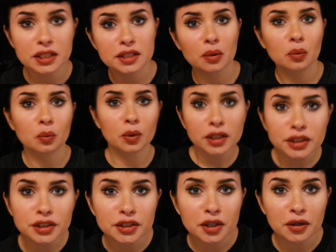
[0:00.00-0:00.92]
is the
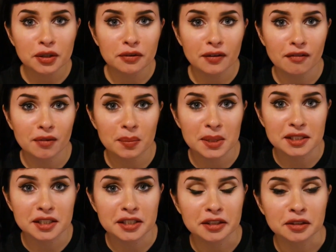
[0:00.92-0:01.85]
worst show you've ever
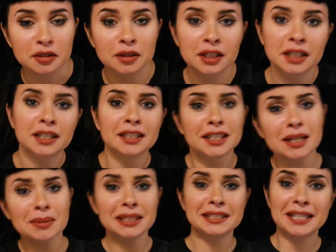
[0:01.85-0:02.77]
been to?
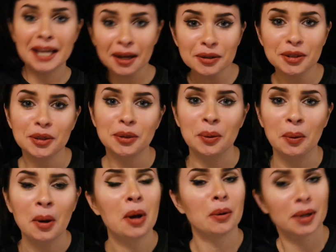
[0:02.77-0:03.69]
Let me tell
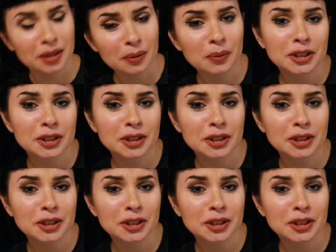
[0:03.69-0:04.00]
you what the